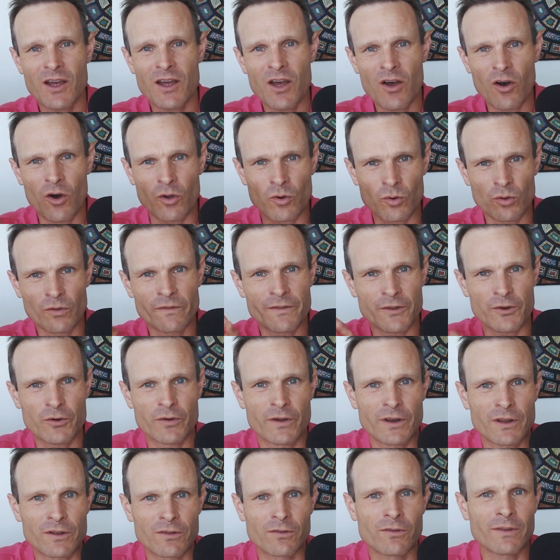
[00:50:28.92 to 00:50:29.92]
on all of the
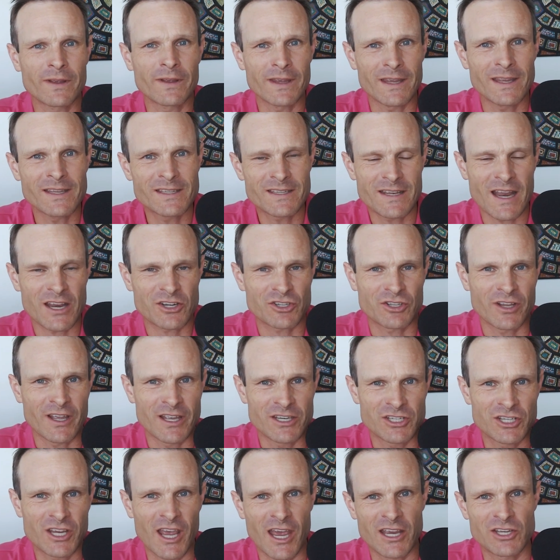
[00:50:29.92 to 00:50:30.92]
critical international
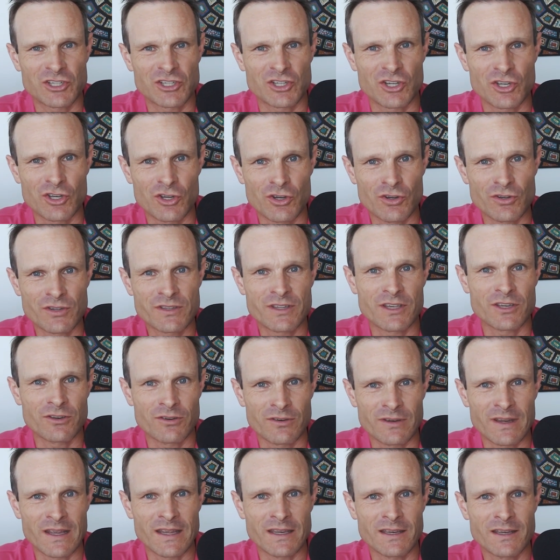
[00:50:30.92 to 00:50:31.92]
education news that you
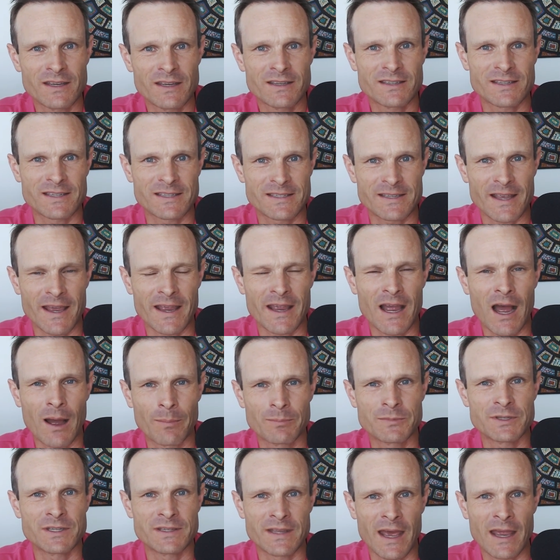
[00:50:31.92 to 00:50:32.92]
need to stay
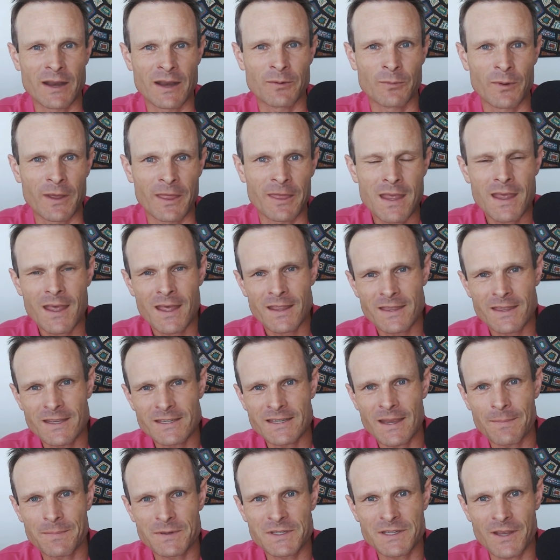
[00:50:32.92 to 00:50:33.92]
up to date with. This
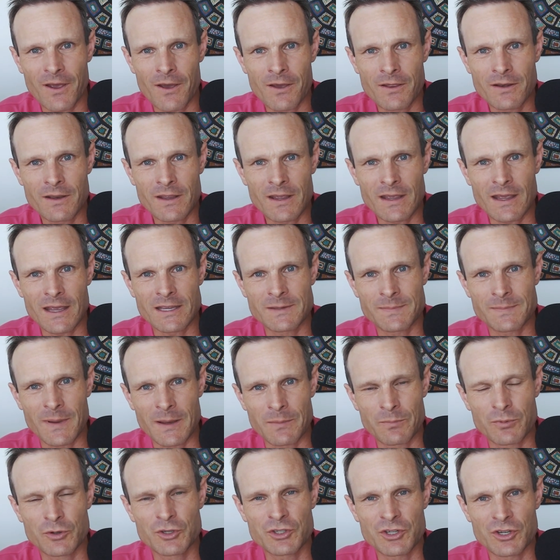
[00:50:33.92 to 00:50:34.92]
episode has been
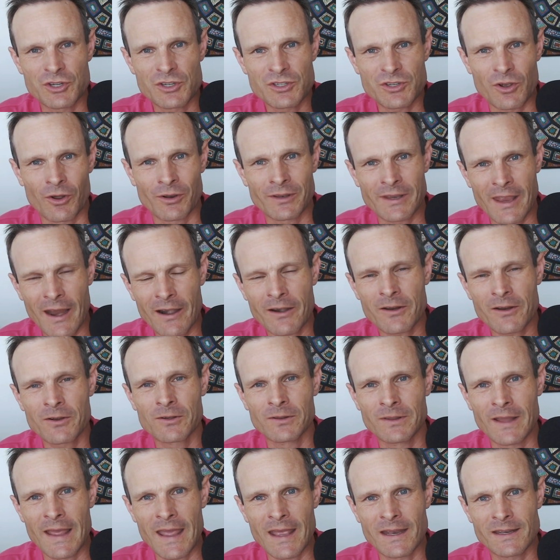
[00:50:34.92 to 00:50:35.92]
produced on
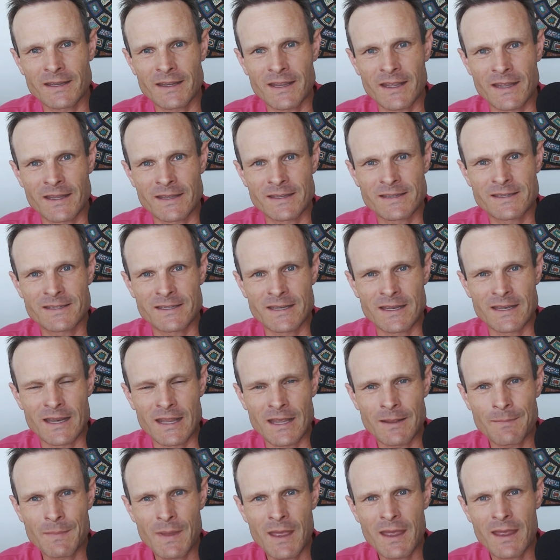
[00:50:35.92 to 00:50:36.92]
Garigal land in
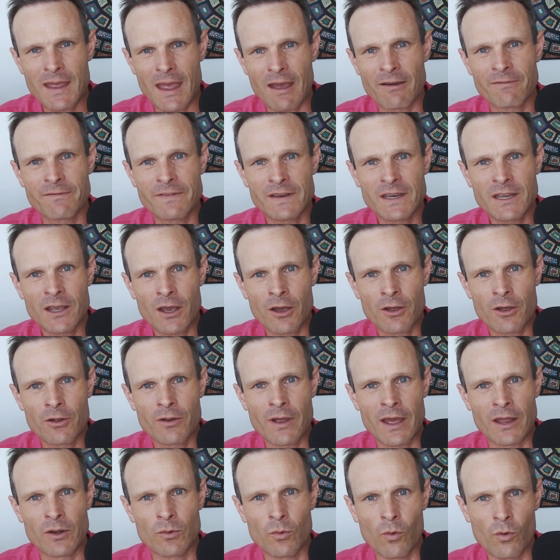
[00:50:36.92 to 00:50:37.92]
Sydney. Our video
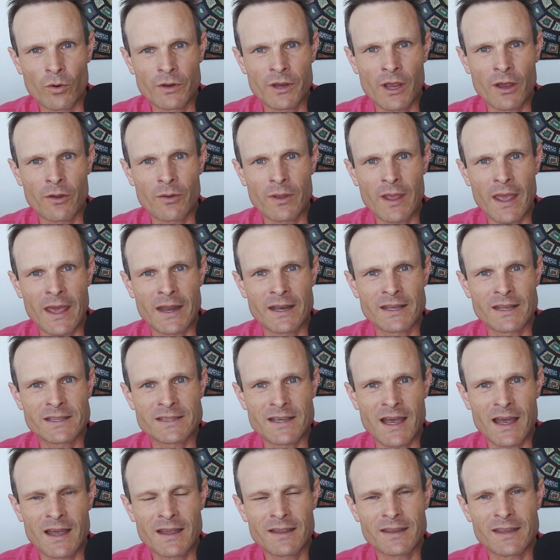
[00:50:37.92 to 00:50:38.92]
and audio
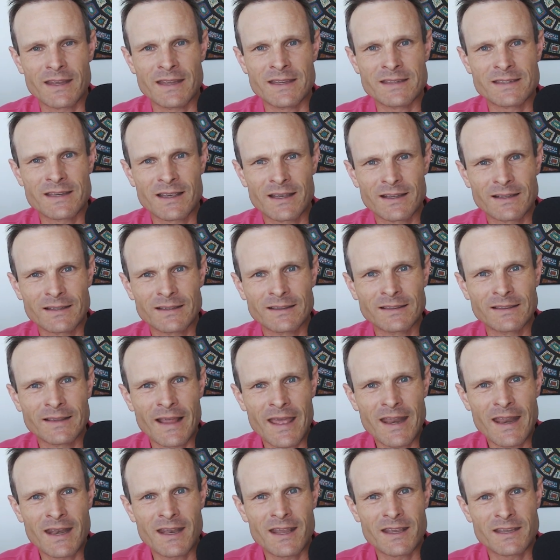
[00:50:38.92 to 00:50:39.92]
editor is
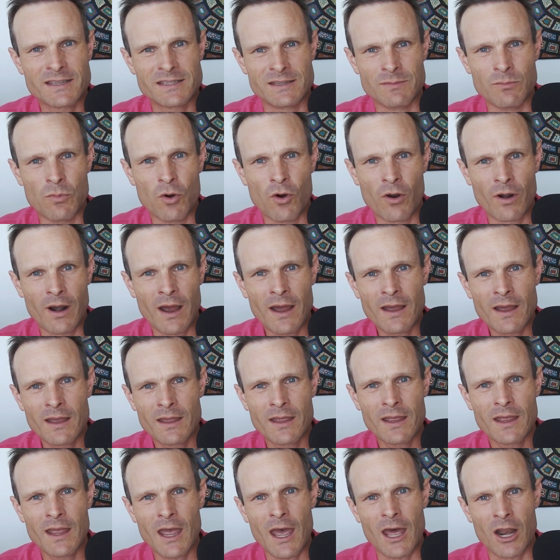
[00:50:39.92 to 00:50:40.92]
Len Zamora,
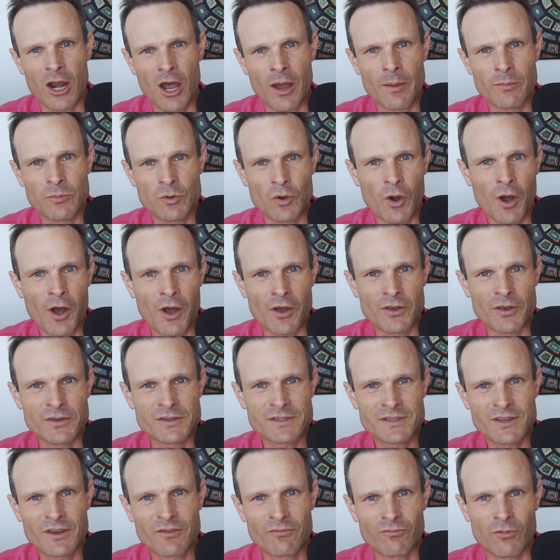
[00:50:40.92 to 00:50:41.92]
and I'm your
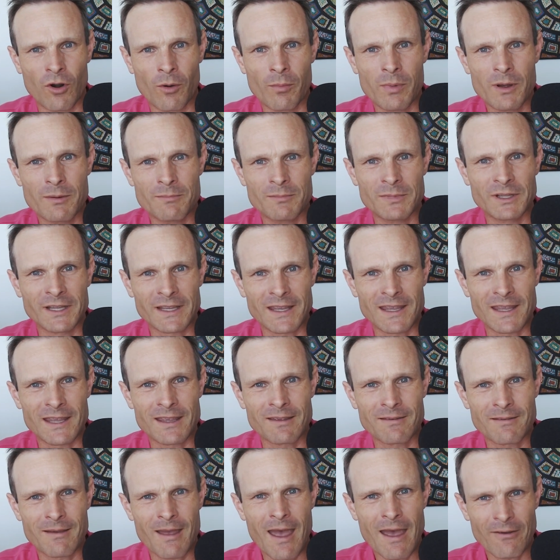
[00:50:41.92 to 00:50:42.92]
host, Rob Malicki.
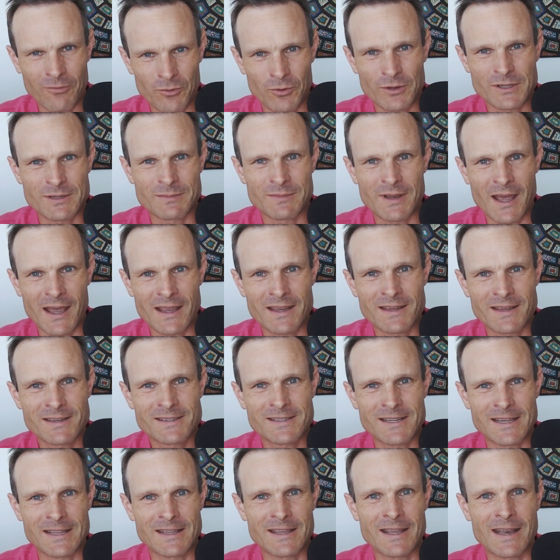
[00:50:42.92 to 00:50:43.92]
Have an awesome day.
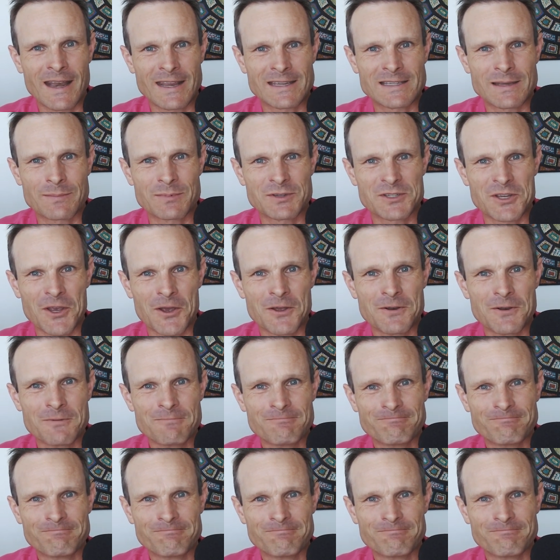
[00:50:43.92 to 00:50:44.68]
See you in the next episode.